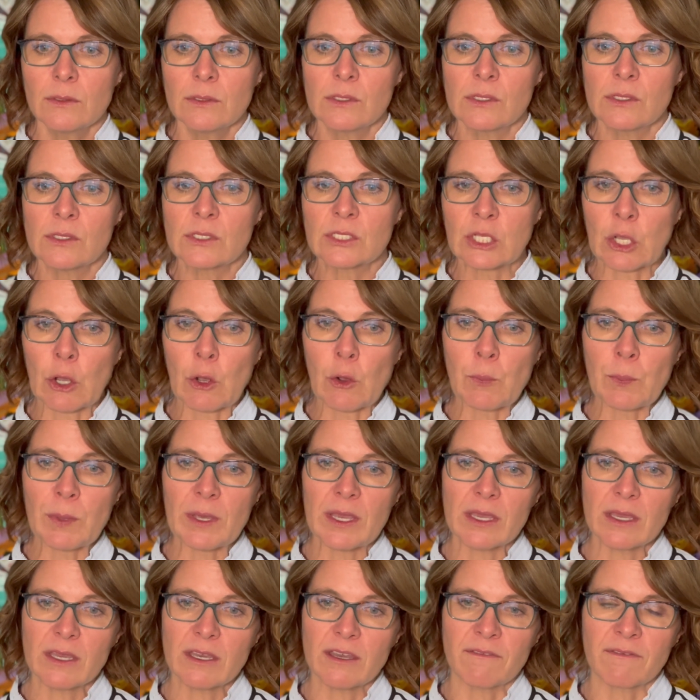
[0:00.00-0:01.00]

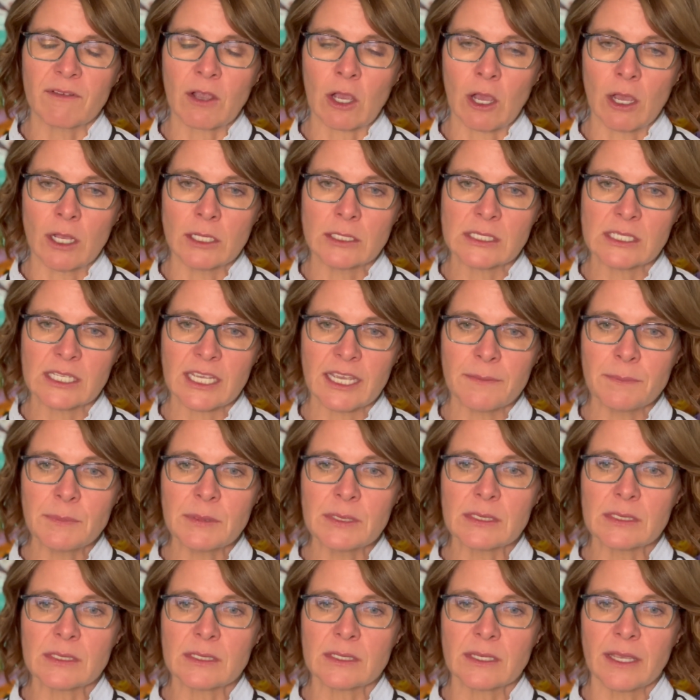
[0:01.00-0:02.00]
scoping of
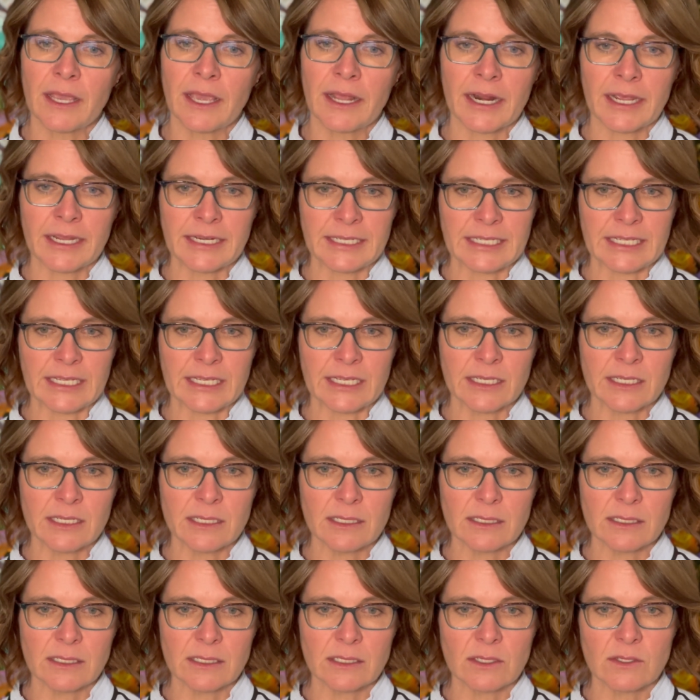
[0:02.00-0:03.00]
concepts and
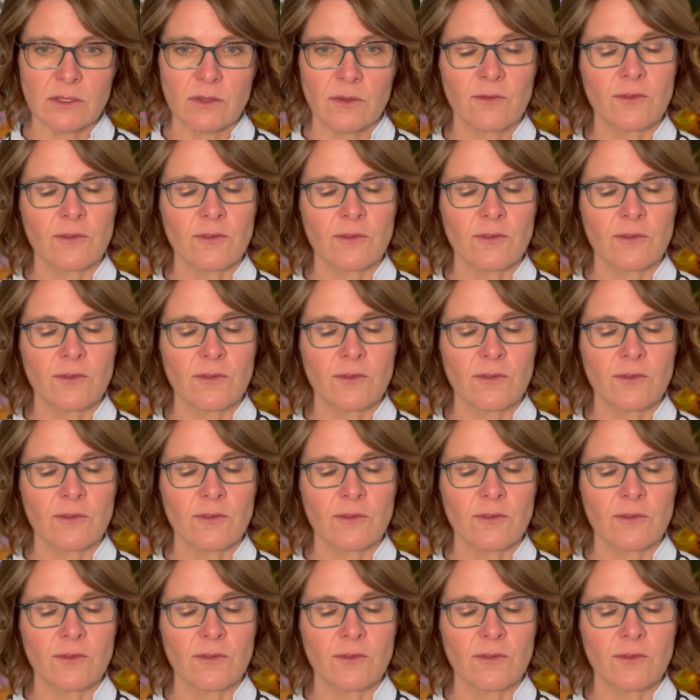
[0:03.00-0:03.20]
ideas